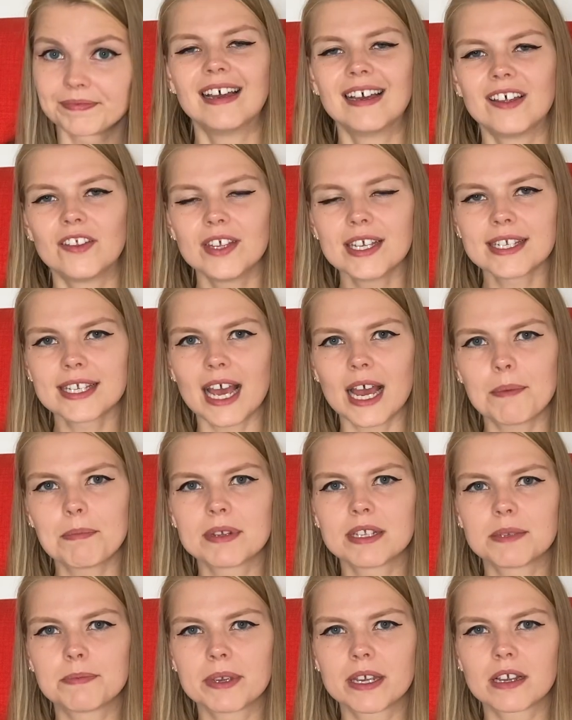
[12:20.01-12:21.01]
This
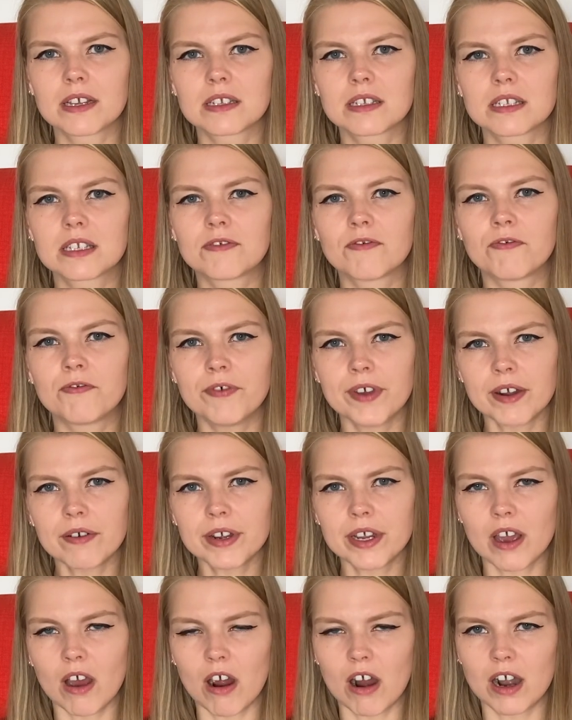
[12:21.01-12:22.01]
happens because it's very
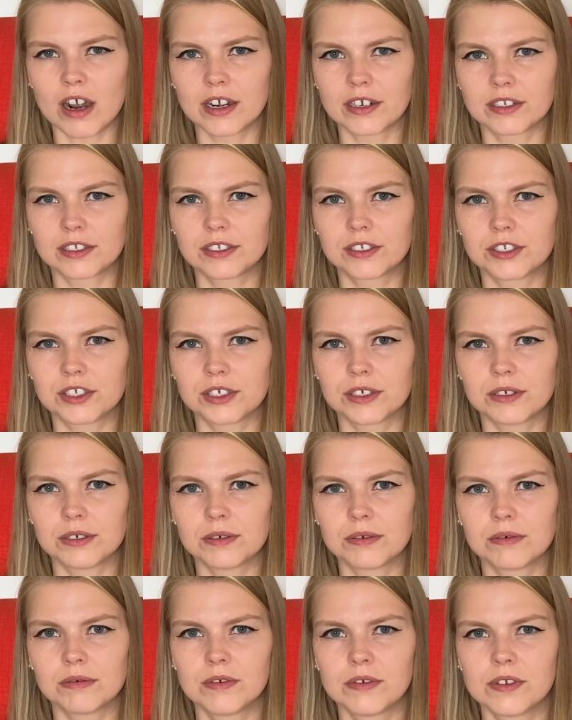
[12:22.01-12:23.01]
hard
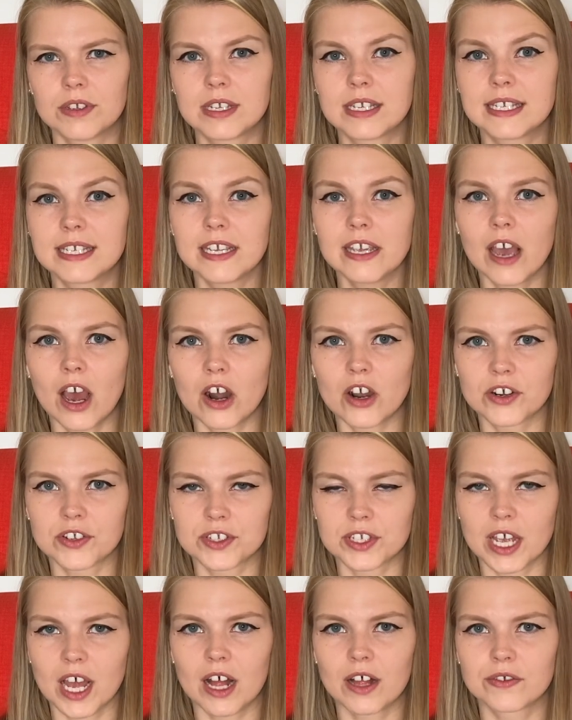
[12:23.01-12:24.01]
to see
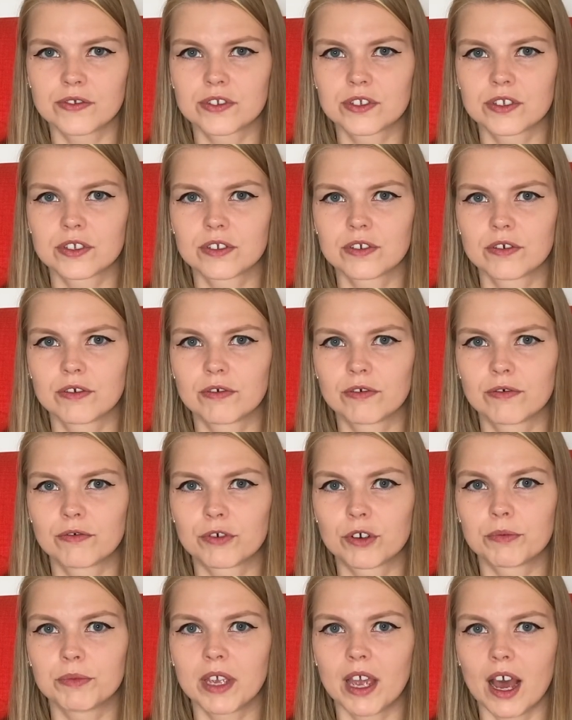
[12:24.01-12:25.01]
ourselves
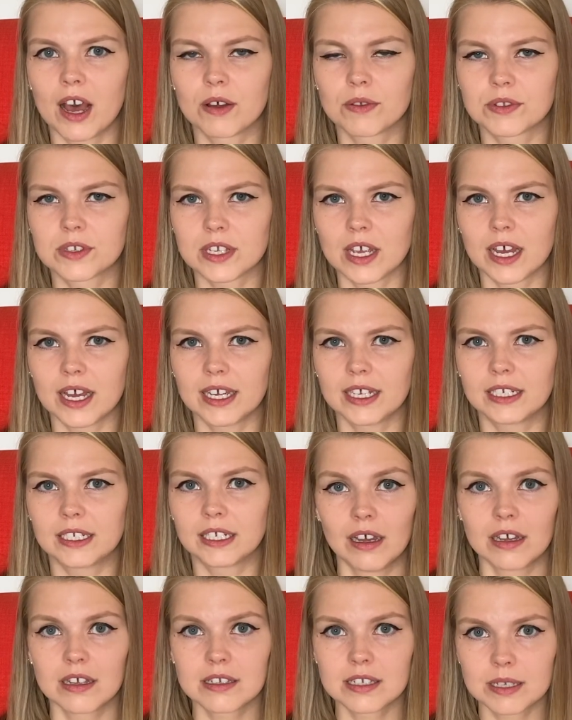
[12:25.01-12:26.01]
from the outside.
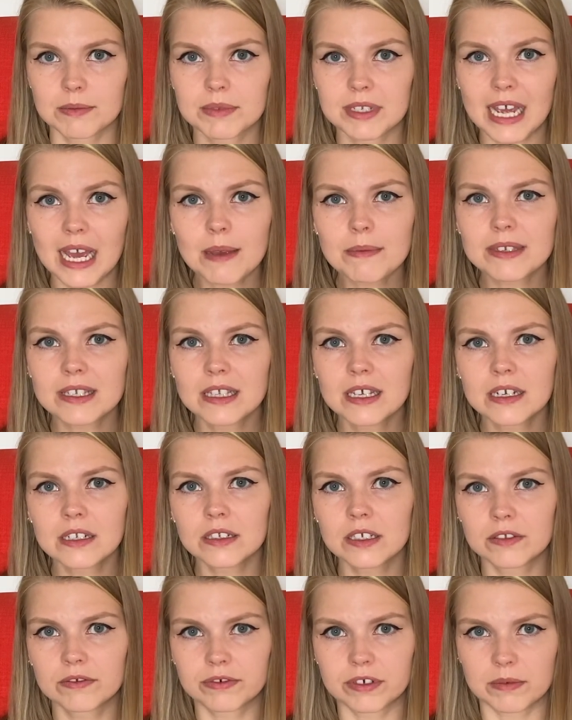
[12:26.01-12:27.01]
Sometimes little
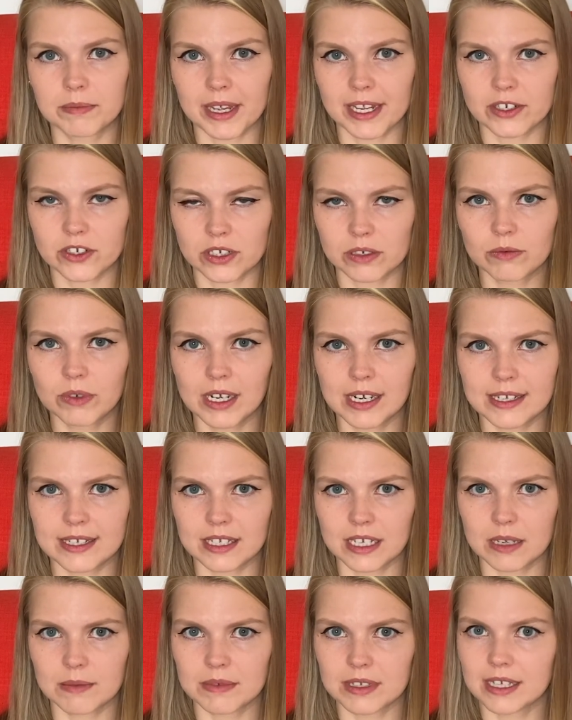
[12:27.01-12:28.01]
information really
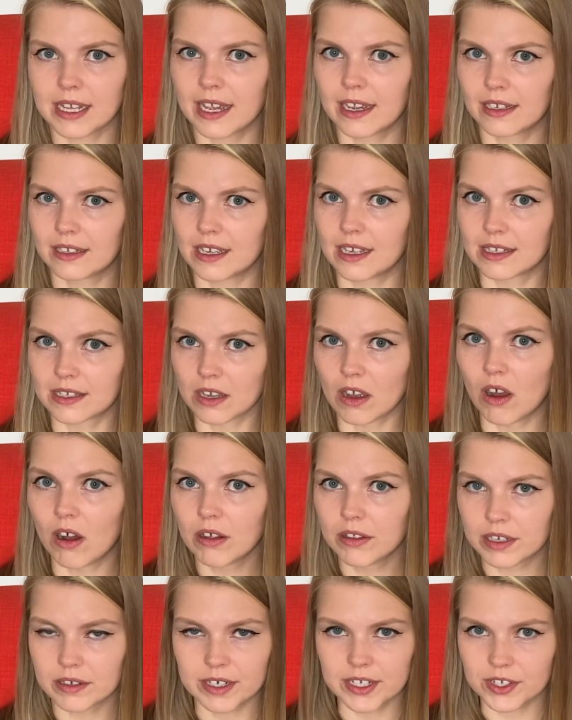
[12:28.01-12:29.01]
seems like it's all
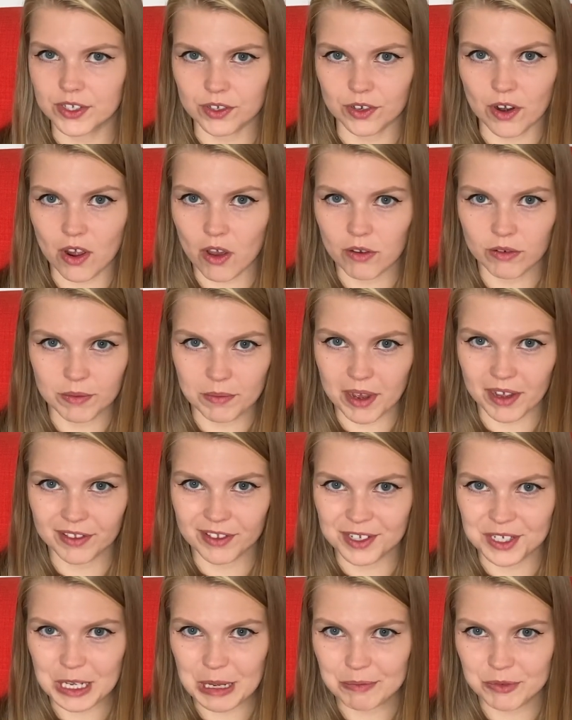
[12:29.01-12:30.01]
there is to know about the
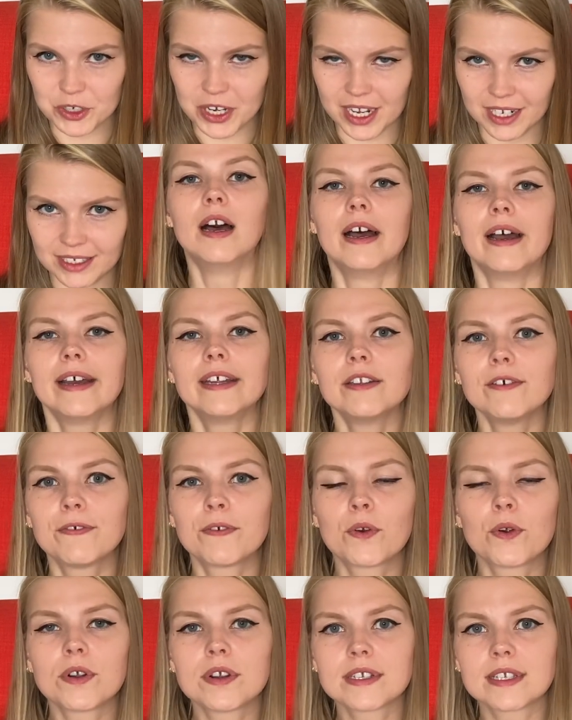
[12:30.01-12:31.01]
subject. And of
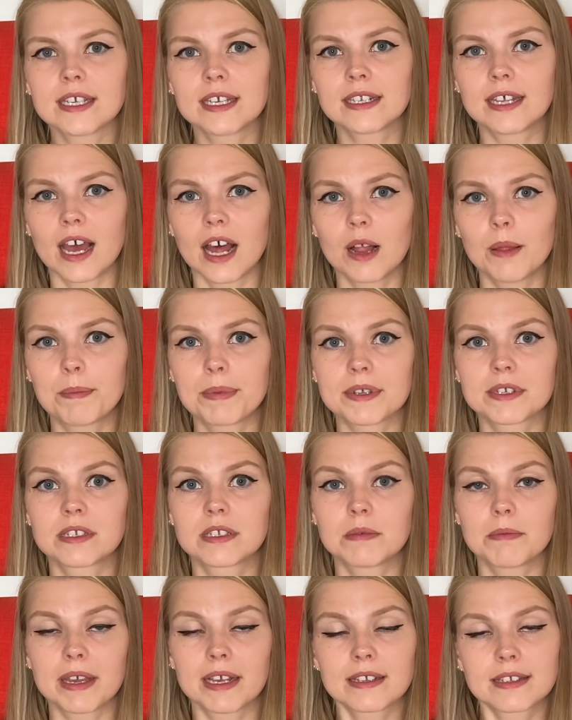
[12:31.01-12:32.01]
course, it helps us to
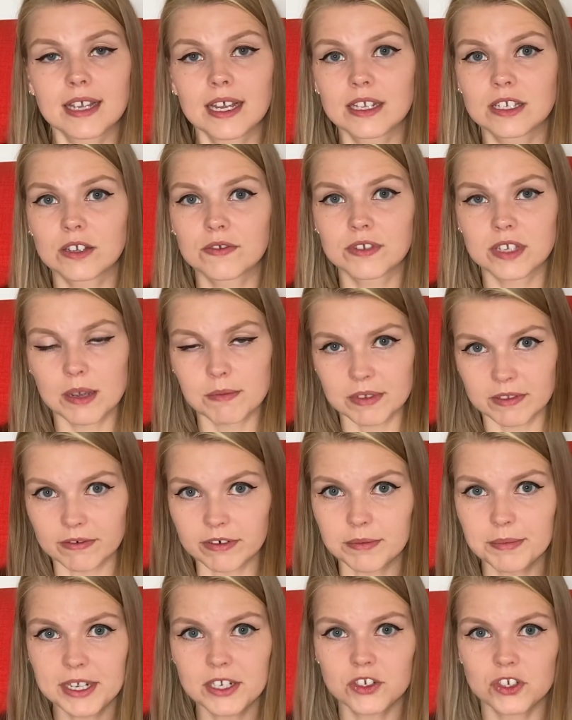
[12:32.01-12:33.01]
make sense of some
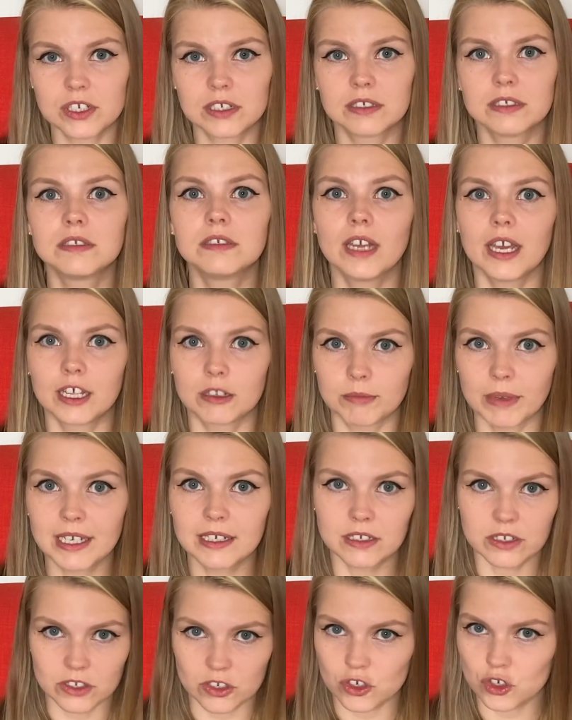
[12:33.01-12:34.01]
information and make
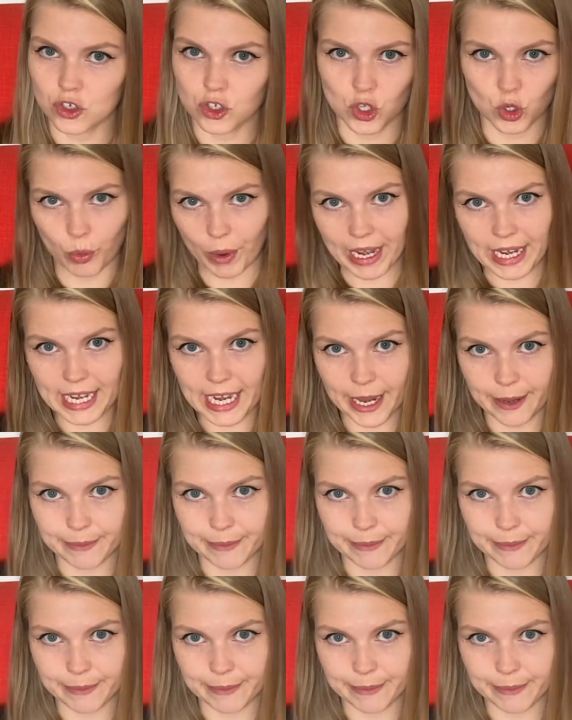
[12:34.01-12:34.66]
decisions quickly.